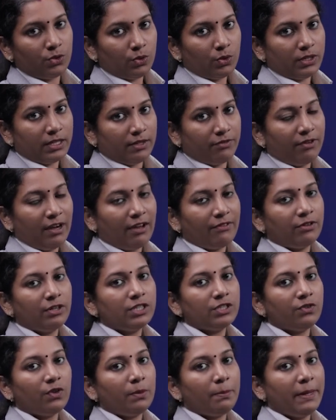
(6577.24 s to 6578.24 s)
so the
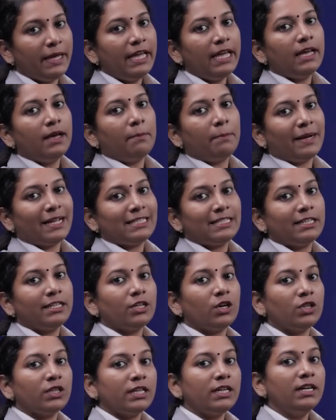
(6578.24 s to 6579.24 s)
flowers will be
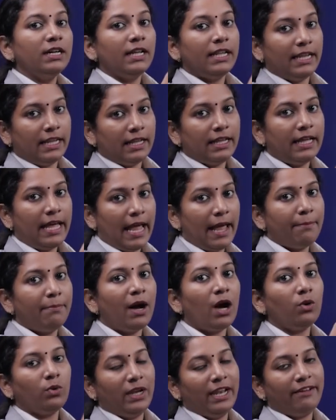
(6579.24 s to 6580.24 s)
present on the
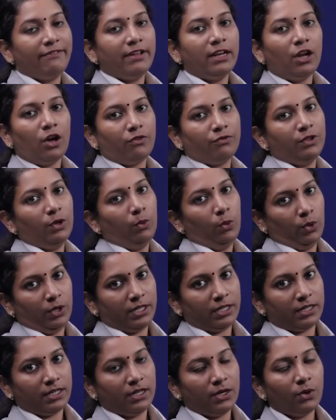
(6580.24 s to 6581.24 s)
above level of the
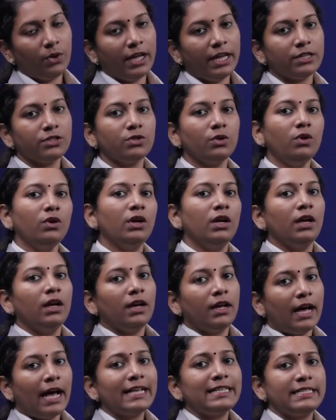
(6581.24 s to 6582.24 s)
water. Okay, so
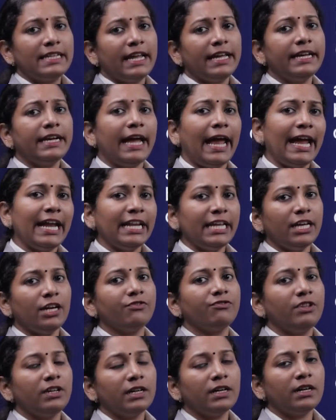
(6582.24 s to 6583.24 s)
as like any
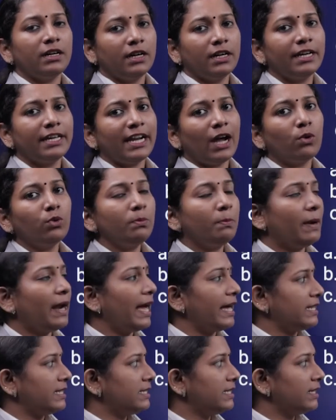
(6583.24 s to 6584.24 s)
of the ground
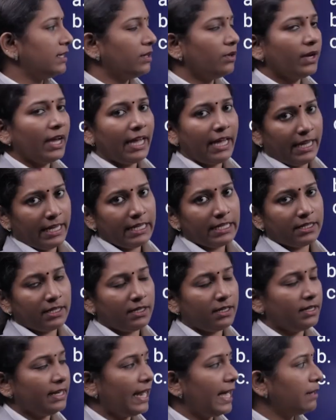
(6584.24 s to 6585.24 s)
plants, okay, in
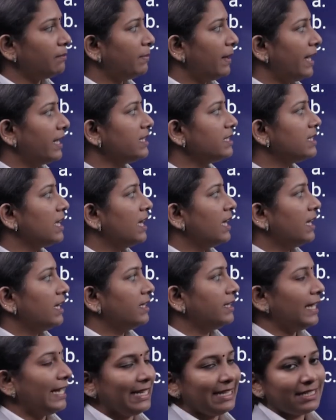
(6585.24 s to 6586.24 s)
land plants,
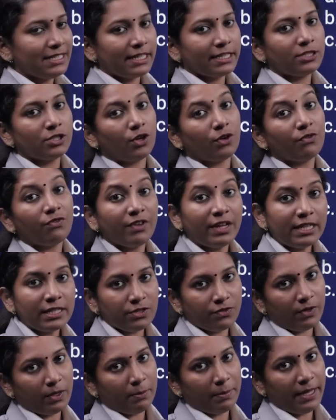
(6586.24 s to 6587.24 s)
the insects or
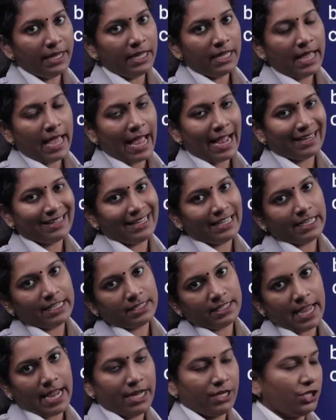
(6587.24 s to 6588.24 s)
winds will be acting
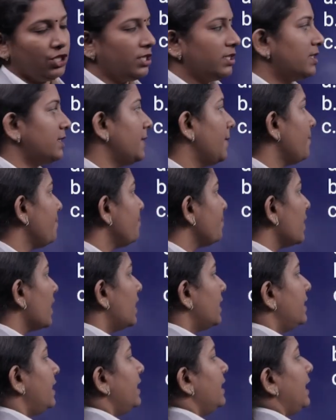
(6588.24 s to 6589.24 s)
as agents.
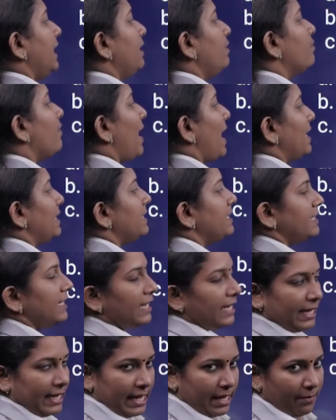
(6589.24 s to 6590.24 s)
Then in
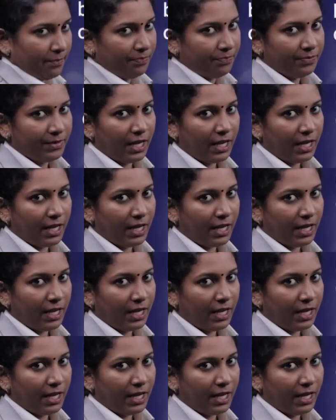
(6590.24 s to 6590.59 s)
Vallisneria,